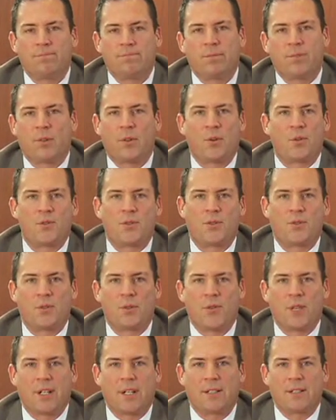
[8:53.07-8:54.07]
For those of
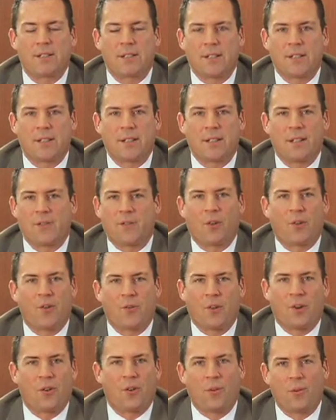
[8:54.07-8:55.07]
you that have heard
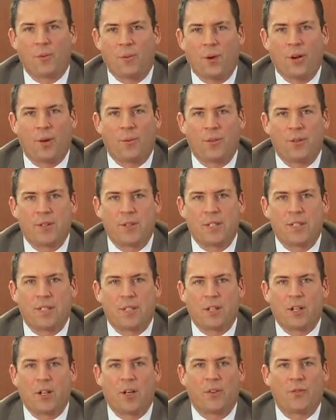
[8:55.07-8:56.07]
of Arnold Palmer, he's
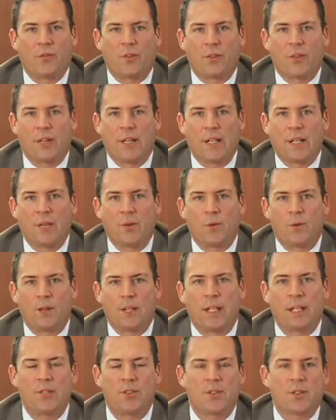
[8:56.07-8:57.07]
a golfer, and
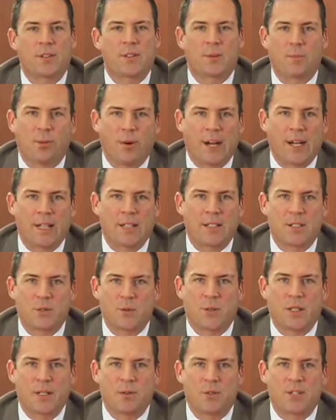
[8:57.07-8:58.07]
he took the practice
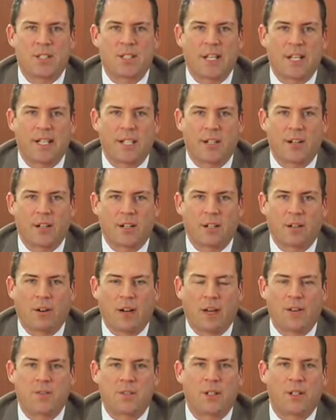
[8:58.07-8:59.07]
when he was signing
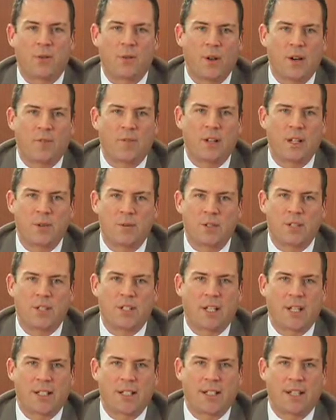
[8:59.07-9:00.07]
autographs that whoever he was
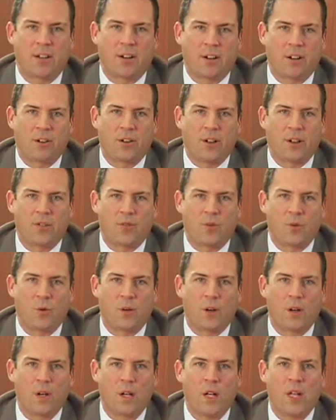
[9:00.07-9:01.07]
signing that autograph
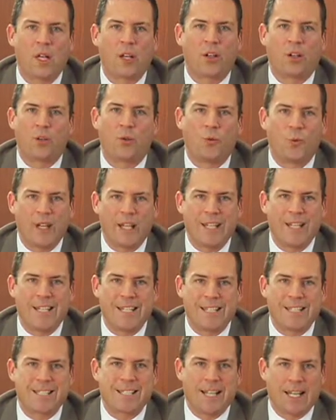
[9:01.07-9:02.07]
for could read
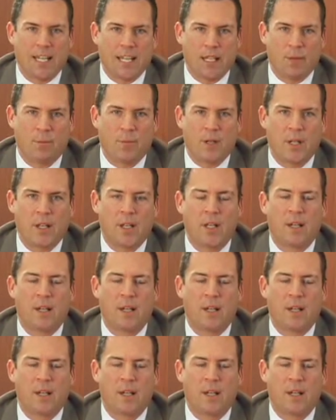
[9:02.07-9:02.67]
his name.